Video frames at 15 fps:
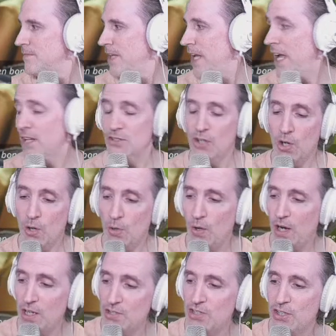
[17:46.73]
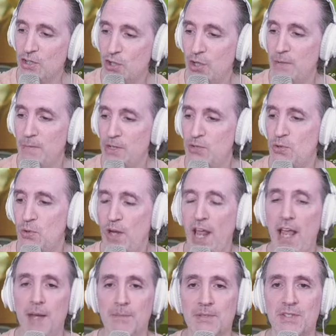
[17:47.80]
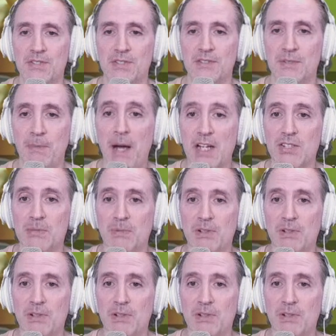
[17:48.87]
Yeah, so Hudson could miss 2 games. It's possible.